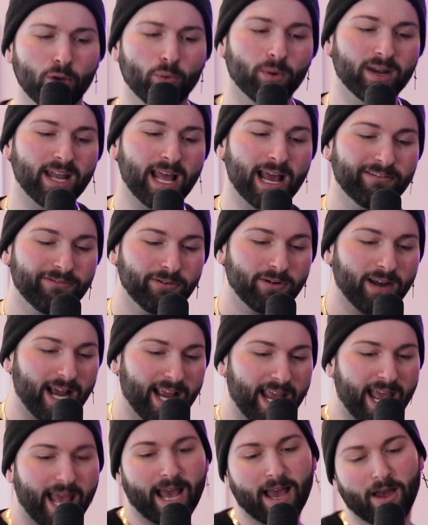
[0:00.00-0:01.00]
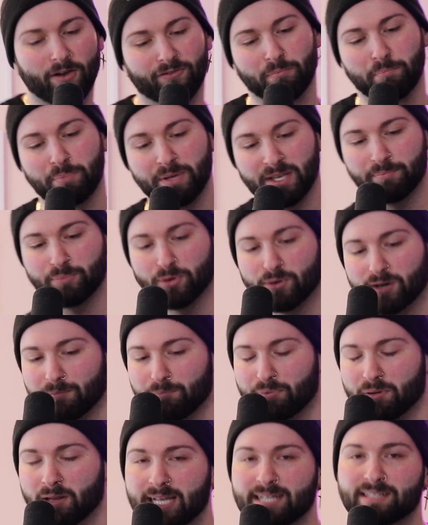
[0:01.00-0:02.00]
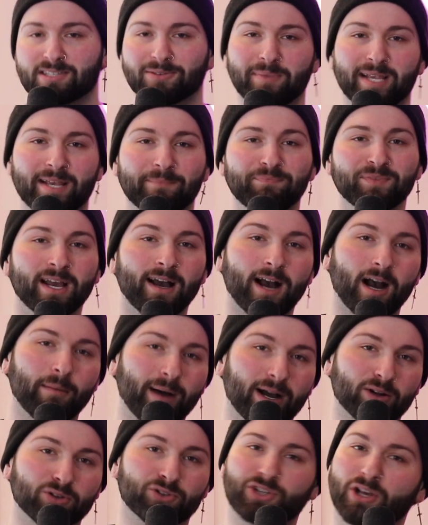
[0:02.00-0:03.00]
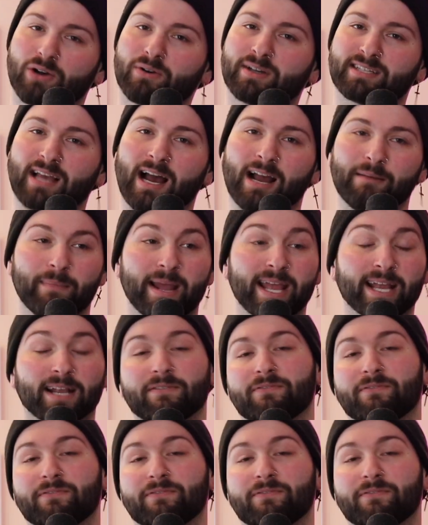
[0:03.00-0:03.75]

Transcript: Whenever I have people complain to me about jokes I make,